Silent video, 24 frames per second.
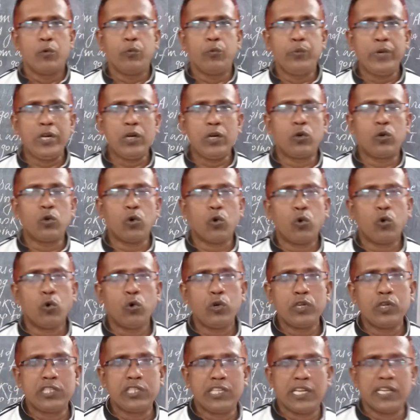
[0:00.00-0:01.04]
we
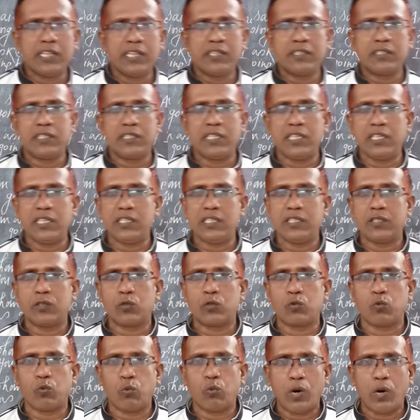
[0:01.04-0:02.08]
don't change these
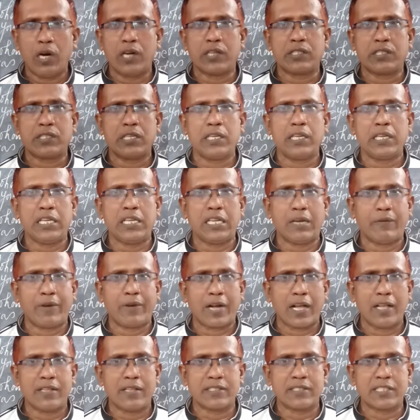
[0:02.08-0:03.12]
words in
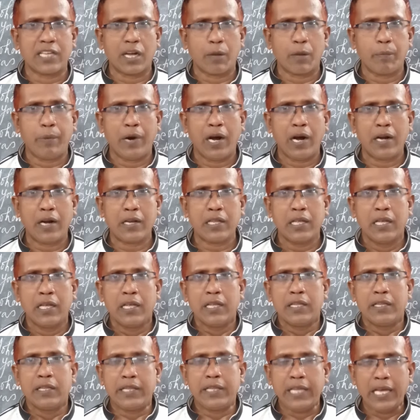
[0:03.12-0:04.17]
our answer part.
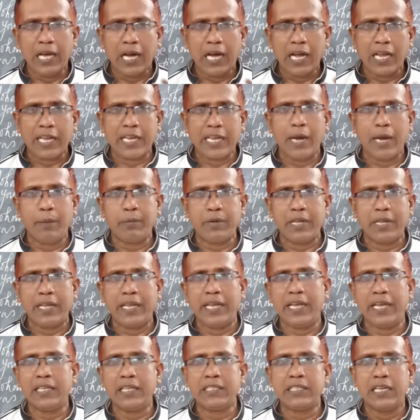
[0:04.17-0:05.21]
They are kept
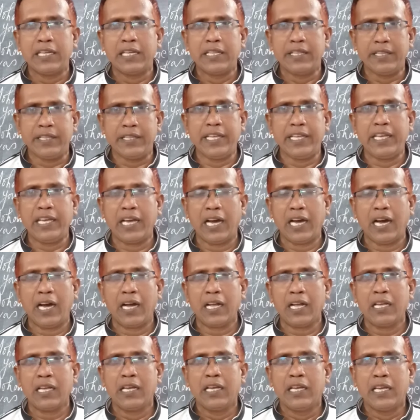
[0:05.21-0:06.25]
as they
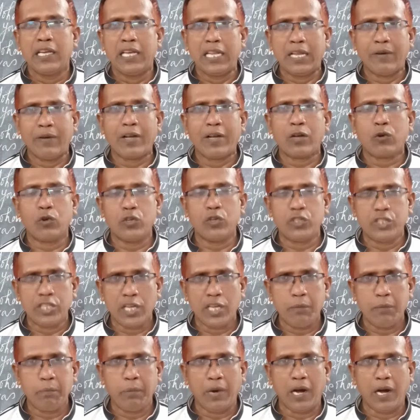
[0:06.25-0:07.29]
are in our
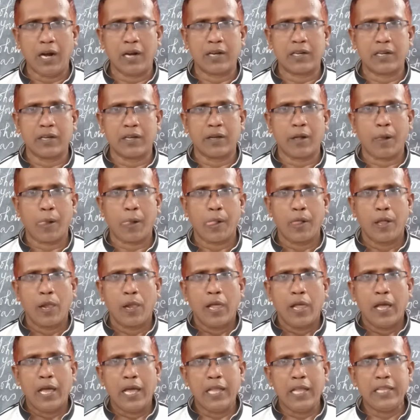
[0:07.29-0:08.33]
question part,
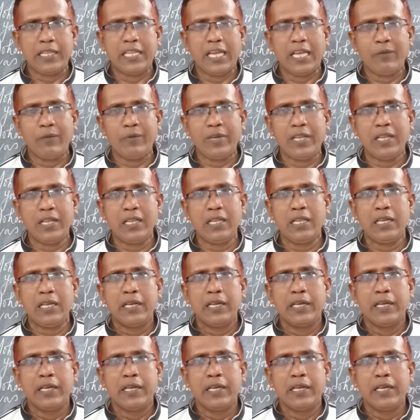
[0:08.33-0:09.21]
and they will